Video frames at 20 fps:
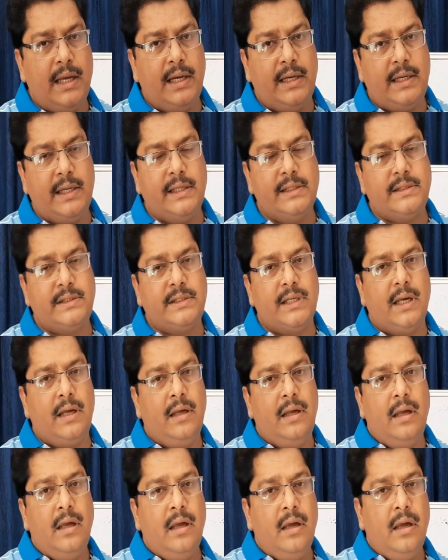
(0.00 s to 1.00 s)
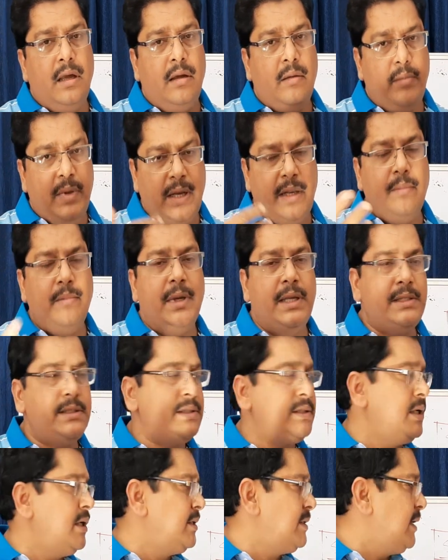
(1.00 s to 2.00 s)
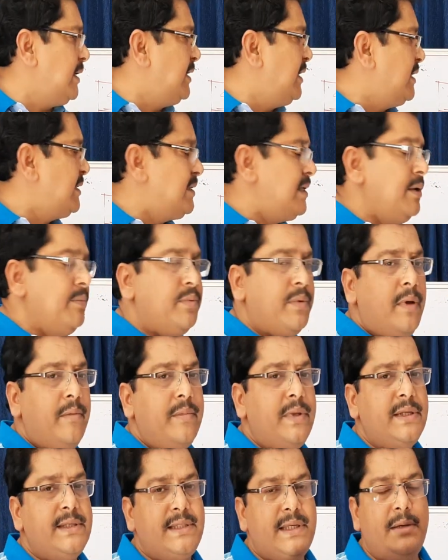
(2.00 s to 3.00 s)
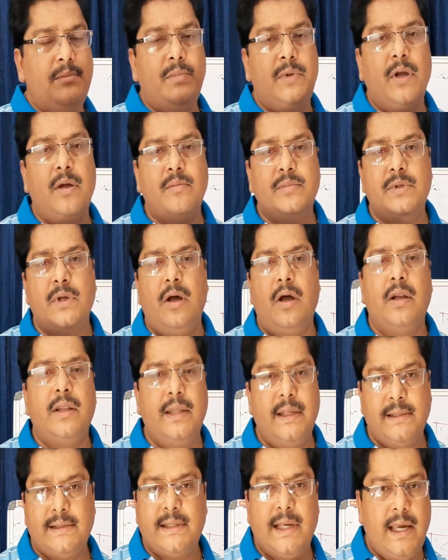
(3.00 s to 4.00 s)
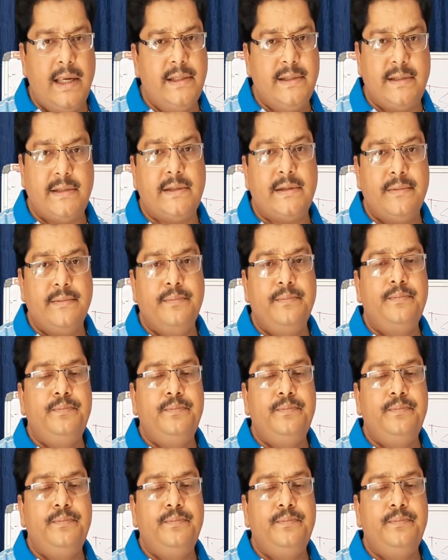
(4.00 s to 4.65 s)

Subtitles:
it is very much suggestive from the symptoms or the signs.